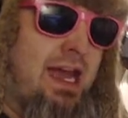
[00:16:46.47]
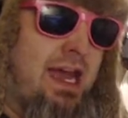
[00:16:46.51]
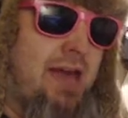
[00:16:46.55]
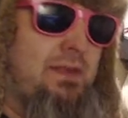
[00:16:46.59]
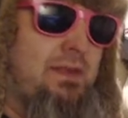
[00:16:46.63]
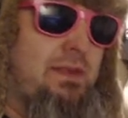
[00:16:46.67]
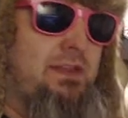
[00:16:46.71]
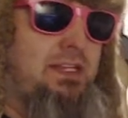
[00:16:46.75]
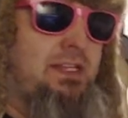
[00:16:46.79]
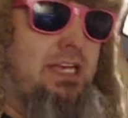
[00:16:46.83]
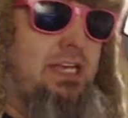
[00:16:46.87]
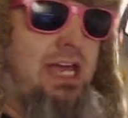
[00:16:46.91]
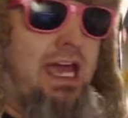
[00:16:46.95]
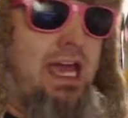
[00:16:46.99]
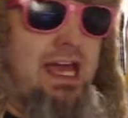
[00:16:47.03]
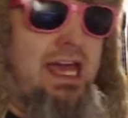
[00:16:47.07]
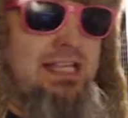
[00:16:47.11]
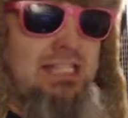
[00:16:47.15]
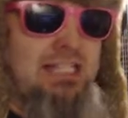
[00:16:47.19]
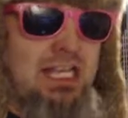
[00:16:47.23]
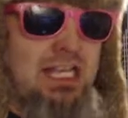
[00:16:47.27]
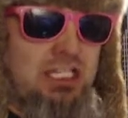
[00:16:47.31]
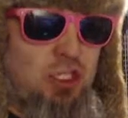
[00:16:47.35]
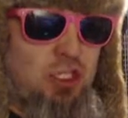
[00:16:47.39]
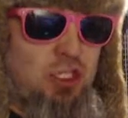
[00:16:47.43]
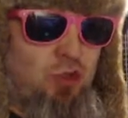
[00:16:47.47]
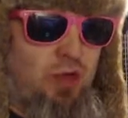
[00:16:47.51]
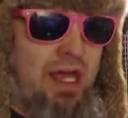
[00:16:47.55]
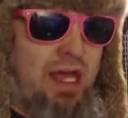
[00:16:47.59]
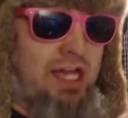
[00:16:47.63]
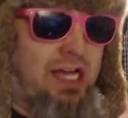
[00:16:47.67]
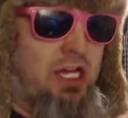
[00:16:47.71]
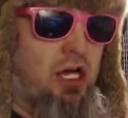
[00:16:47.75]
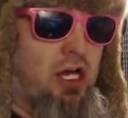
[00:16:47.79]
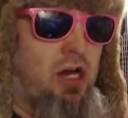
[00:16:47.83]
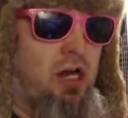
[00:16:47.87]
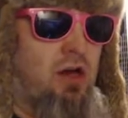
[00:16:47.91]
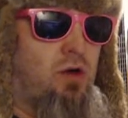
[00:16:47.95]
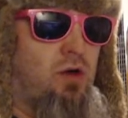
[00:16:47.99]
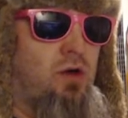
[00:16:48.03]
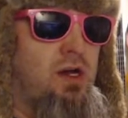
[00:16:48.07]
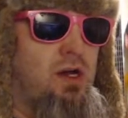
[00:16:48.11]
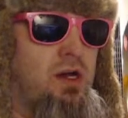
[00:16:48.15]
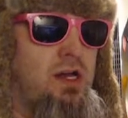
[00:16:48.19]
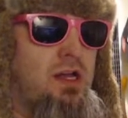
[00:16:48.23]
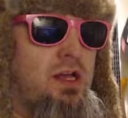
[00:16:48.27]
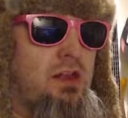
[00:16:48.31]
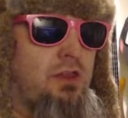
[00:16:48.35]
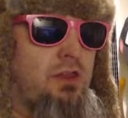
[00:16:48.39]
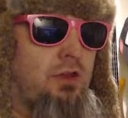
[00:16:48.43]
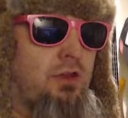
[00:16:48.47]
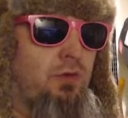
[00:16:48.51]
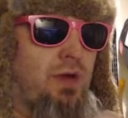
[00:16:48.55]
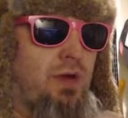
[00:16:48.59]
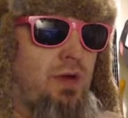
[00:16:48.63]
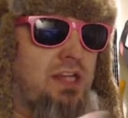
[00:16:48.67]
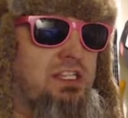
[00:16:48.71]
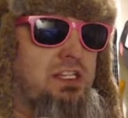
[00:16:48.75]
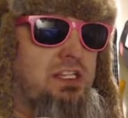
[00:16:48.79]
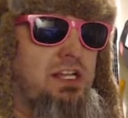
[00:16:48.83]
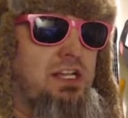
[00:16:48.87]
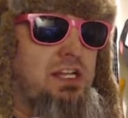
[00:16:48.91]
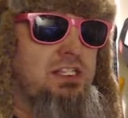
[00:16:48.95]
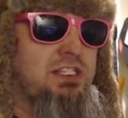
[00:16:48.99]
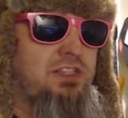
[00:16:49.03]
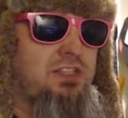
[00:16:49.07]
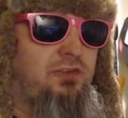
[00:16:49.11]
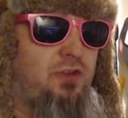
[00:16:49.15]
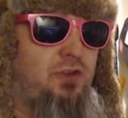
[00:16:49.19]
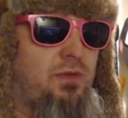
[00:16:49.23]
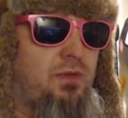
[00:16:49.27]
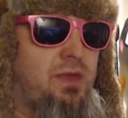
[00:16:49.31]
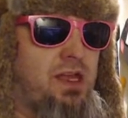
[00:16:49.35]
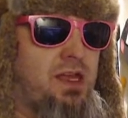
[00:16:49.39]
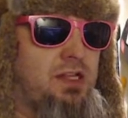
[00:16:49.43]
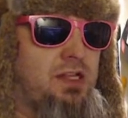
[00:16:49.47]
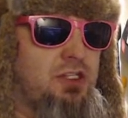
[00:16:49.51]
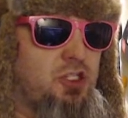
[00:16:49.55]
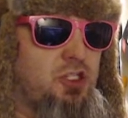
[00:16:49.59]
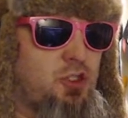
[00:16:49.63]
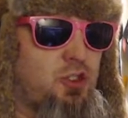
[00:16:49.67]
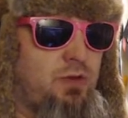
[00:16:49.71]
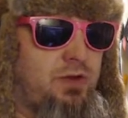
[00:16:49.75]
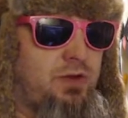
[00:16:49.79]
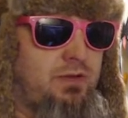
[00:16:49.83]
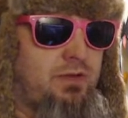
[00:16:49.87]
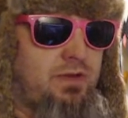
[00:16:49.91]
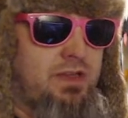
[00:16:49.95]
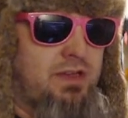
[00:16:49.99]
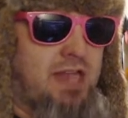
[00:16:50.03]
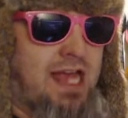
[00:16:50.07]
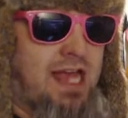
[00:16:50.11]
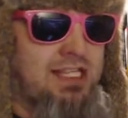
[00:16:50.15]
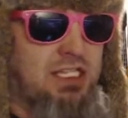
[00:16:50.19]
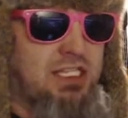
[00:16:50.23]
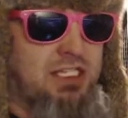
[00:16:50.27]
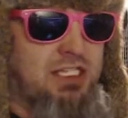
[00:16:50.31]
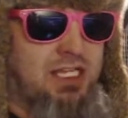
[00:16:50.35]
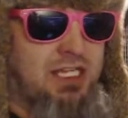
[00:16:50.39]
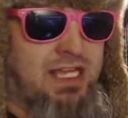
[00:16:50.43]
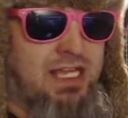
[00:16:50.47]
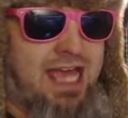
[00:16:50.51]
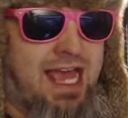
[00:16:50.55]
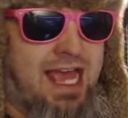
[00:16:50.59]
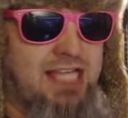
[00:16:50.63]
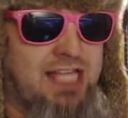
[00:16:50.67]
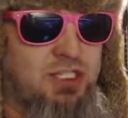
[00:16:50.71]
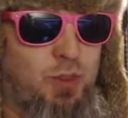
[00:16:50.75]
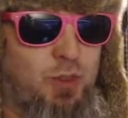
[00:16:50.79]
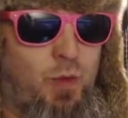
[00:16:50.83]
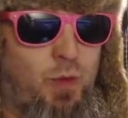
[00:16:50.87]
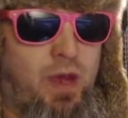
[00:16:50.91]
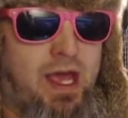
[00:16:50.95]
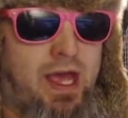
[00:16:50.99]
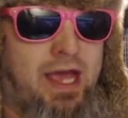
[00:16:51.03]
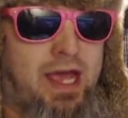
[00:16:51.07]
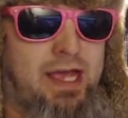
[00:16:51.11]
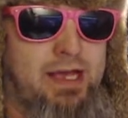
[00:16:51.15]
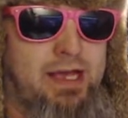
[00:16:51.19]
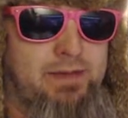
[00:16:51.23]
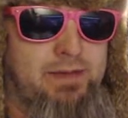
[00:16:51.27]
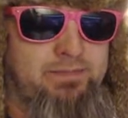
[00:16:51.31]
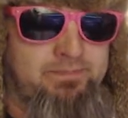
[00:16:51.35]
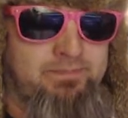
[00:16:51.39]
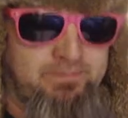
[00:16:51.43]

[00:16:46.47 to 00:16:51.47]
and the decay is as you let go, the resonance from the instrument as it decays away.